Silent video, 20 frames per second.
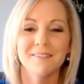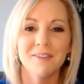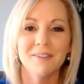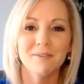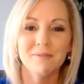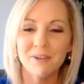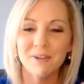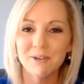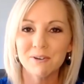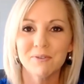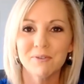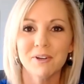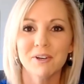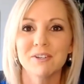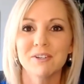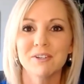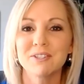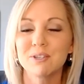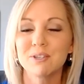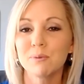vendor fair
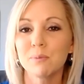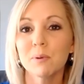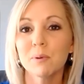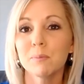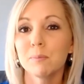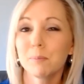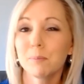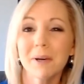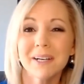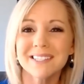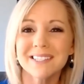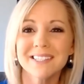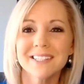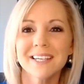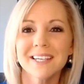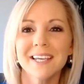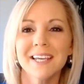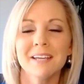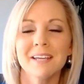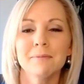is super
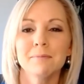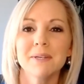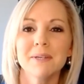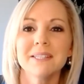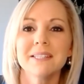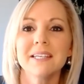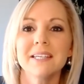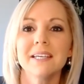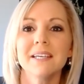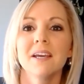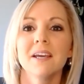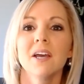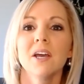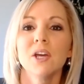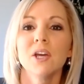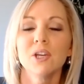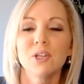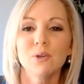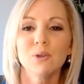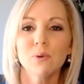bustling and busy.
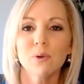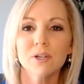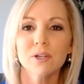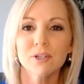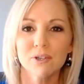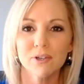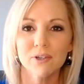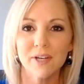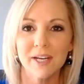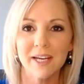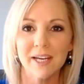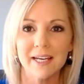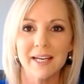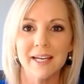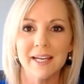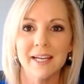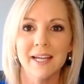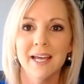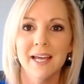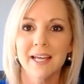You are
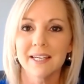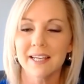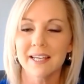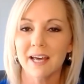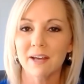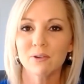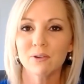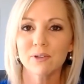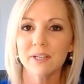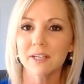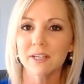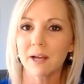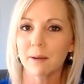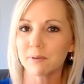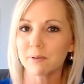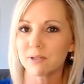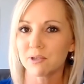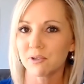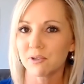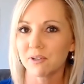creating not only an
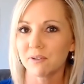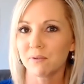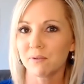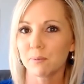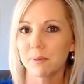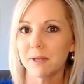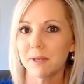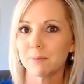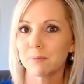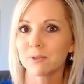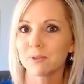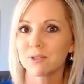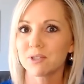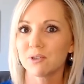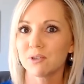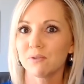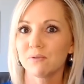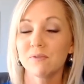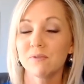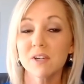opportunity for people
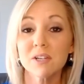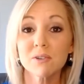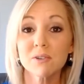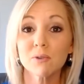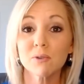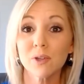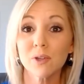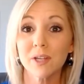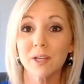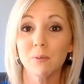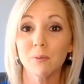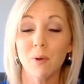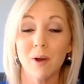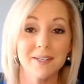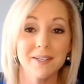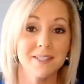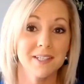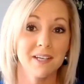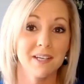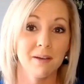to visually
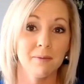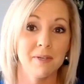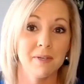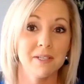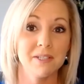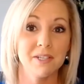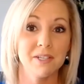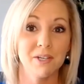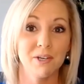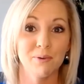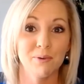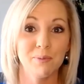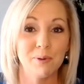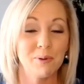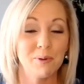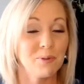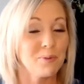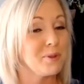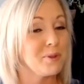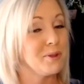want to come into your
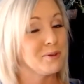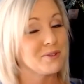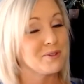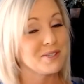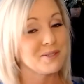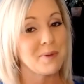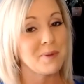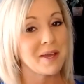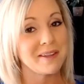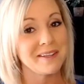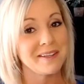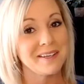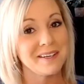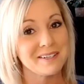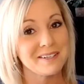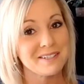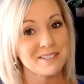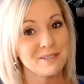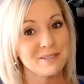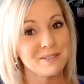booth with your smiling
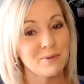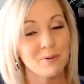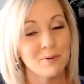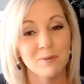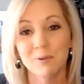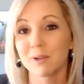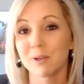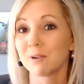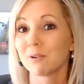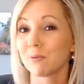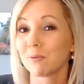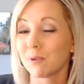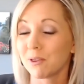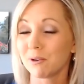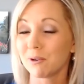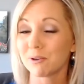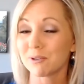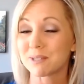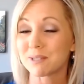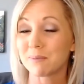customer or with
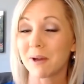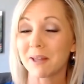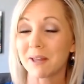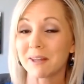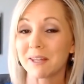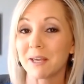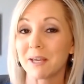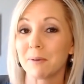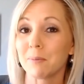your smiling